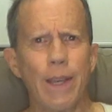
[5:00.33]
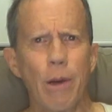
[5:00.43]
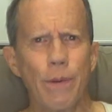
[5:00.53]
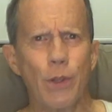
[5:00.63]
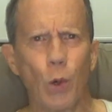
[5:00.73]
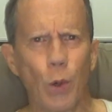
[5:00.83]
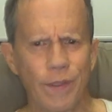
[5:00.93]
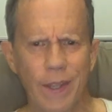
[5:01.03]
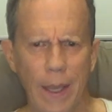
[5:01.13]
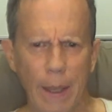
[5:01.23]
go talk
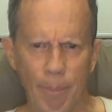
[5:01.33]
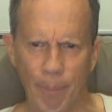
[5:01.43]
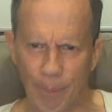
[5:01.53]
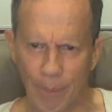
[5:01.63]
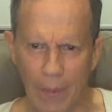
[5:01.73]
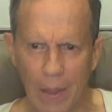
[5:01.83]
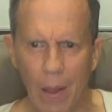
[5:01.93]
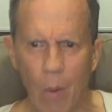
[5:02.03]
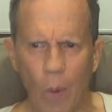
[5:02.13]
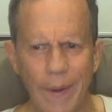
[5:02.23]
to him.
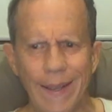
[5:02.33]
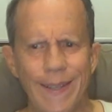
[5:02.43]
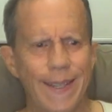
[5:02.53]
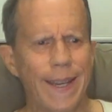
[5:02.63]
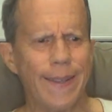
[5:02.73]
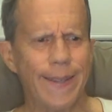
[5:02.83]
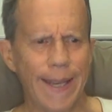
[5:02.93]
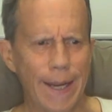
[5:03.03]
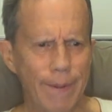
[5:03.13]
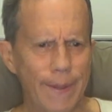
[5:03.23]
What he said
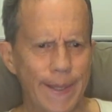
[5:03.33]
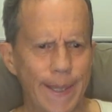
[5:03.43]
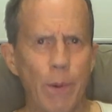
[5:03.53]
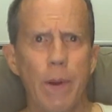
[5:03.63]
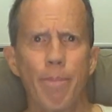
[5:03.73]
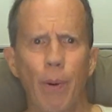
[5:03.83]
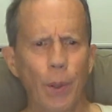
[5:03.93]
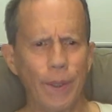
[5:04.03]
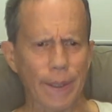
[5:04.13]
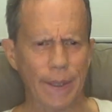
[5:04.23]
sounded so
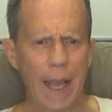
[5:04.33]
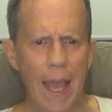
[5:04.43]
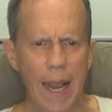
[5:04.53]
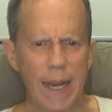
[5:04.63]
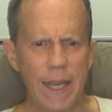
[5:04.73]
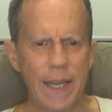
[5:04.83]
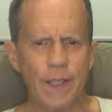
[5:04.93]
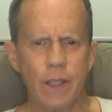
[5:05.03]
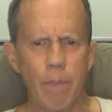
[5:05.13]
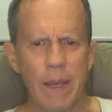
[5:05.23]
important and
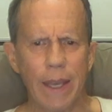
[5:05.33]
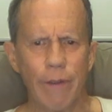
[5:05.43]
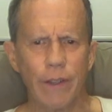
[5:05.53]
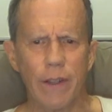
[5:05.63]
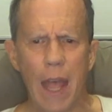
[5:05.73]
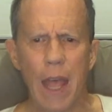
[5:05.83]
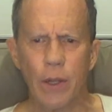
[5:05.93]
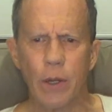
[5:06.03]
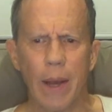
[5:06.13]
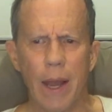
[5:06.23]
needs to be given
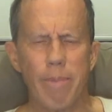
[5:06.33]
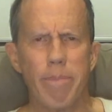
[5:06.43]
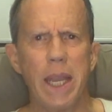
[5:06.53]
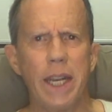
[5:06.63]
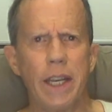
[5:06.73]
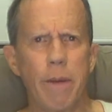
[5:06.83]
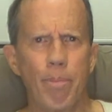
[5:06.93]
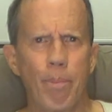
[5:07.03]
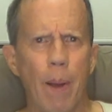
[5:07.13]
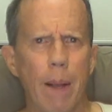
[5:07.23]
to our media
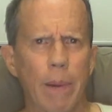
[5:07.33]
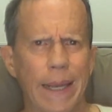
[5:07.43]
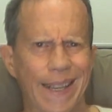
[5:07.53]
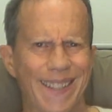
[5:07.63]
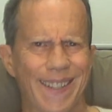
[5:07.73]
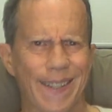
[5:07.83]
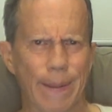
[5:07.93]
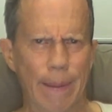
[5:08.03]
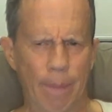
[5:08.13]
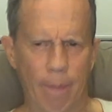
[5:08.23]
publics."
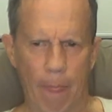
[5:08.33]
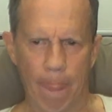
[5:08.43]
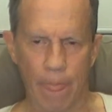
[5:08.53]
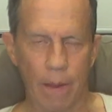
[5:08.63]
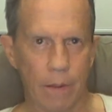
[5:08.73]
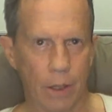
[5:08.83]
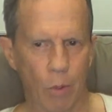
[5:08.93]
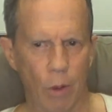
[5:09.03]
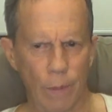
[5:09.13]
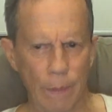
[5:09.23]
End
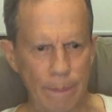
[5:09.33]
quote.